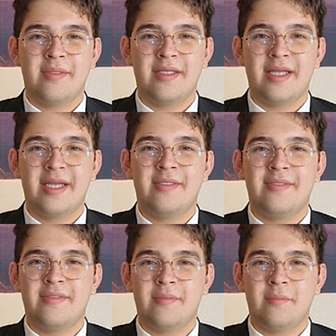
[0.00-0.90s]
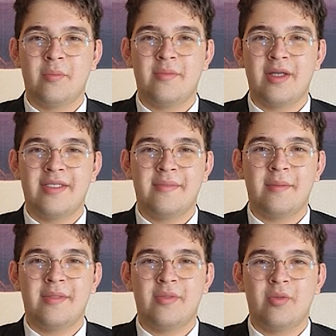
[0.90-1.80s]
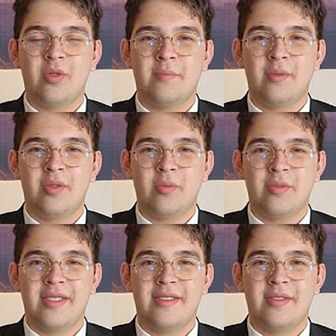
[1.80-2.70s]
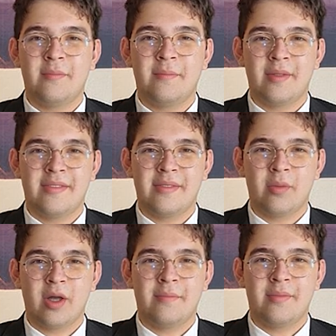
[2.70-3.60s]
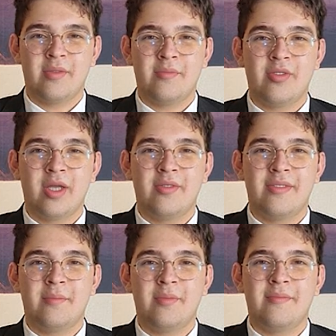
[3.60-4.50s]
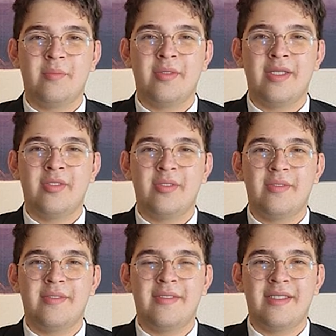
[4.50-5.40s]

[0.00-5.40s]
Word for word: The aid, provided by the Gurbanguly Berdimuhamedov Charitable Foundation,